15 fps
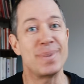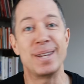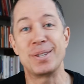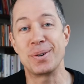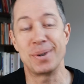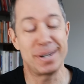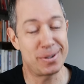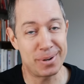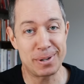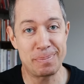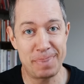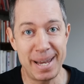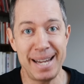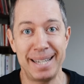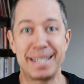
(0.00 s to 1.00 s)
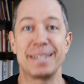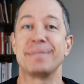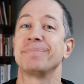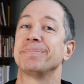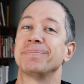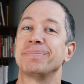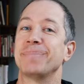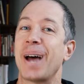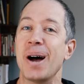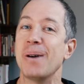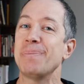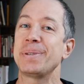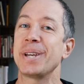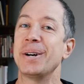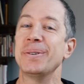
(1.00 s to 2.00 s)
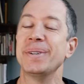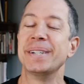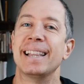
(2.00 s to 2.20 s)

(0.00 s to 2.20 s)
is your interest piqued? I hope so.